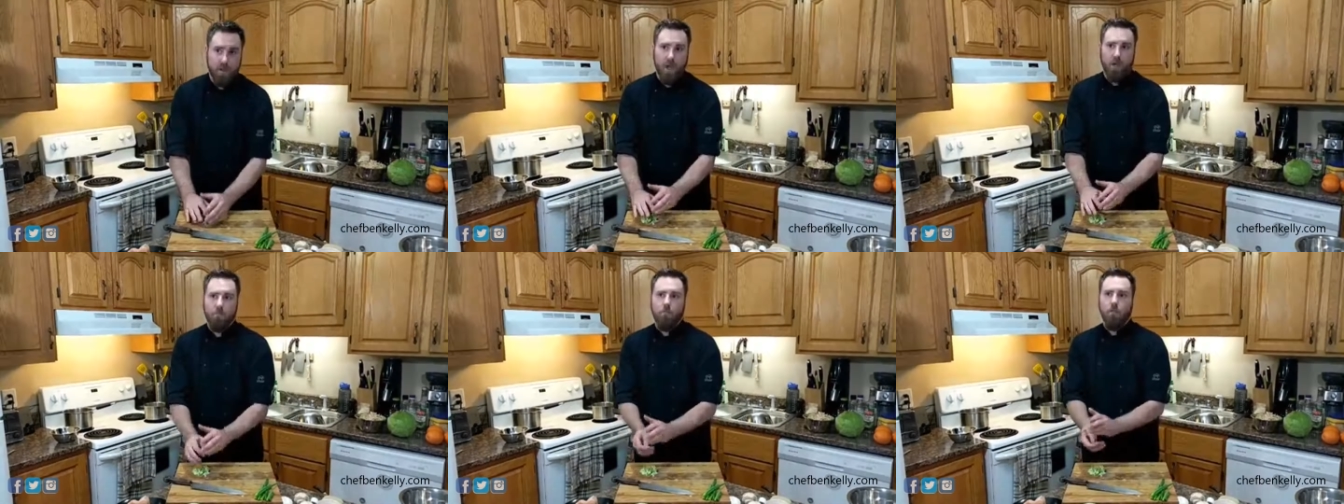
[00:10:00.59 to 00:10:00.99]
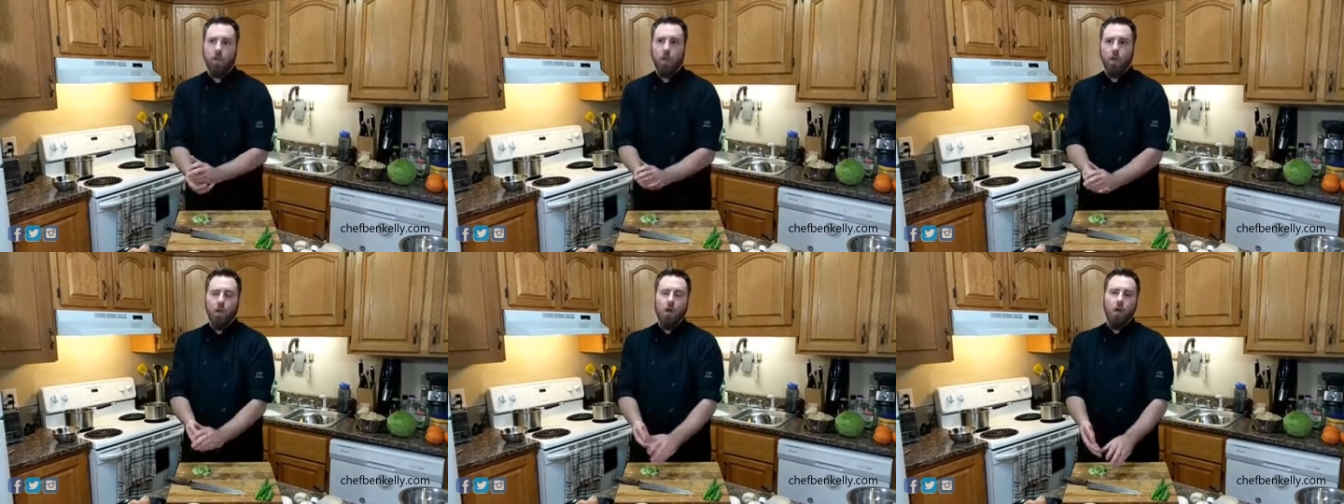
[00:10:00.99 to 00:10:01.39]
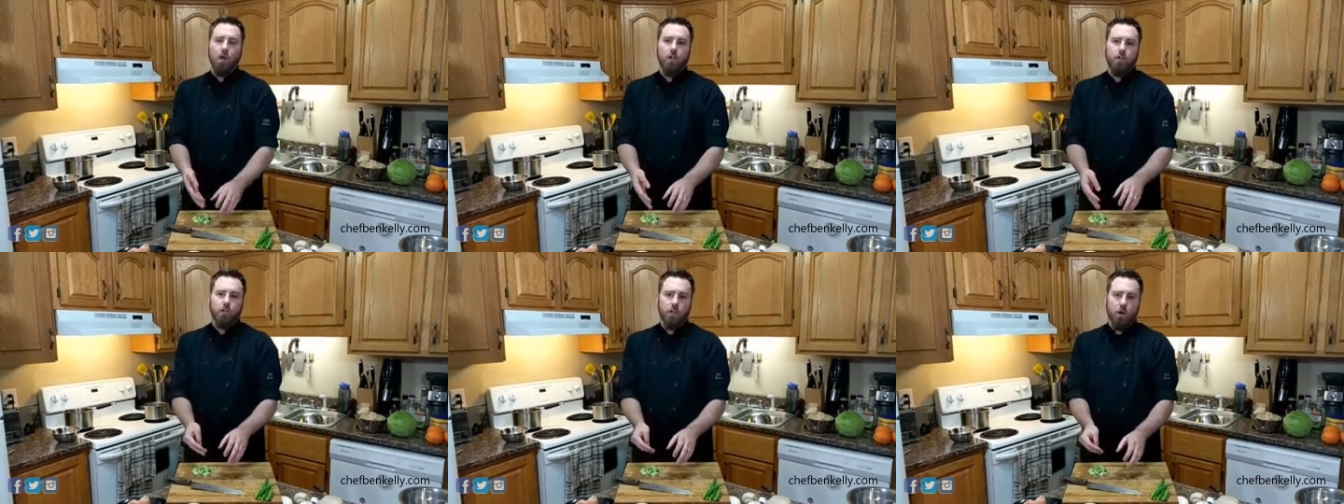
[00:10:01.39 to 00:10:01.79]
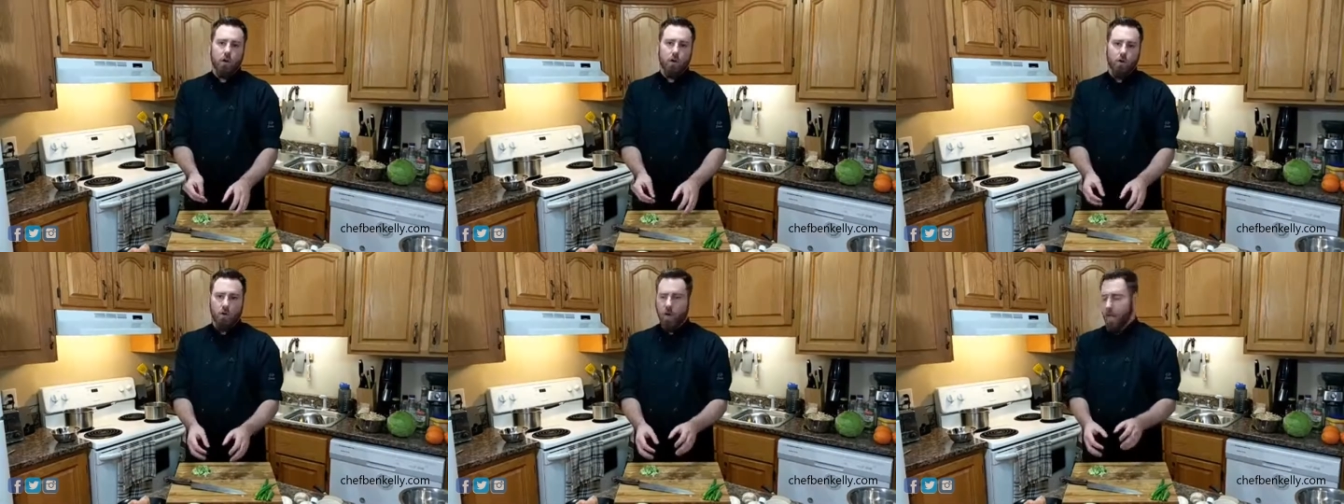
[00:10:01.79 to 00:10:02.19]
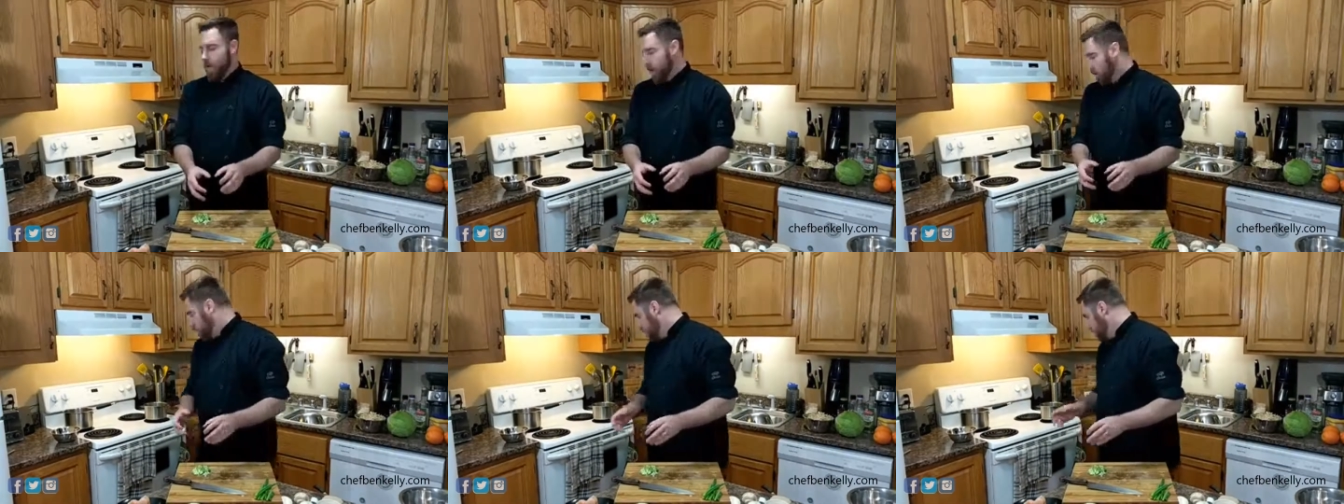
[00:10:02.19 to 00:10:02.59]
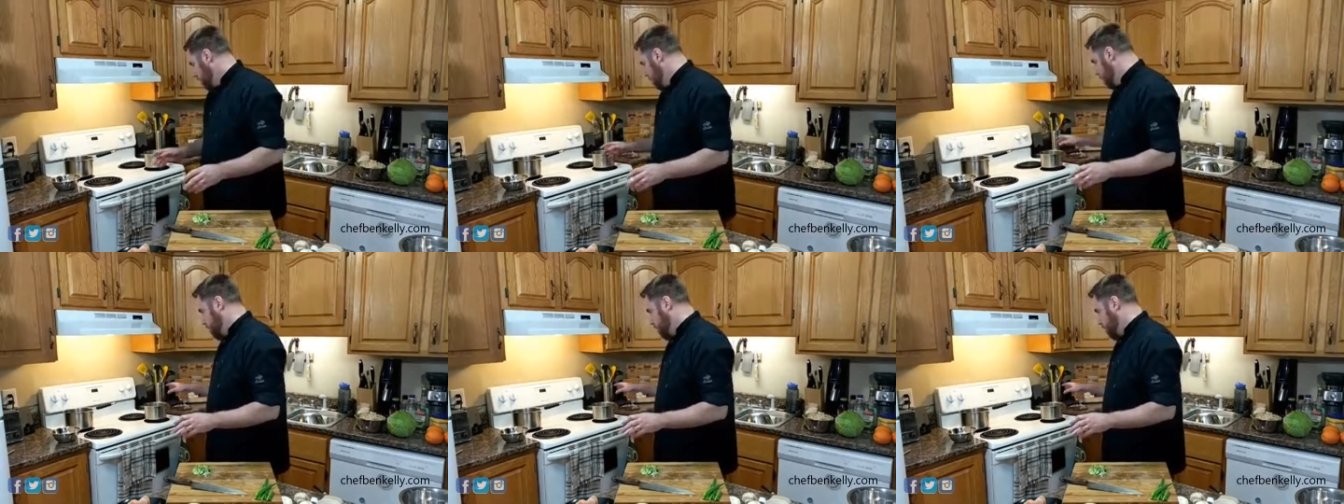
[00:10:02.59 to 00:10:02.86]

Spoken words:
Okay. So now